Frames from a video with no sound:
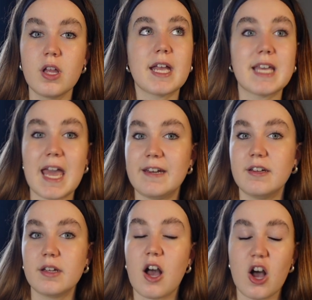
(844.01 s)

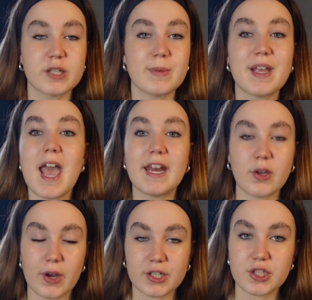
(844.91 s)
Again, ask me
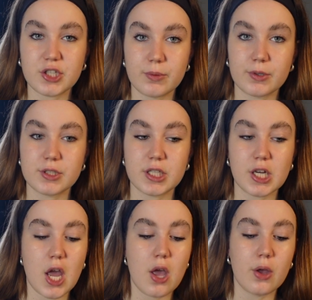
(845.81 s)
any questions you want to
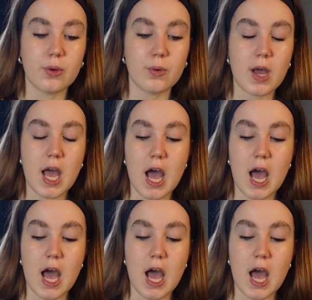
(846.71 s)
know.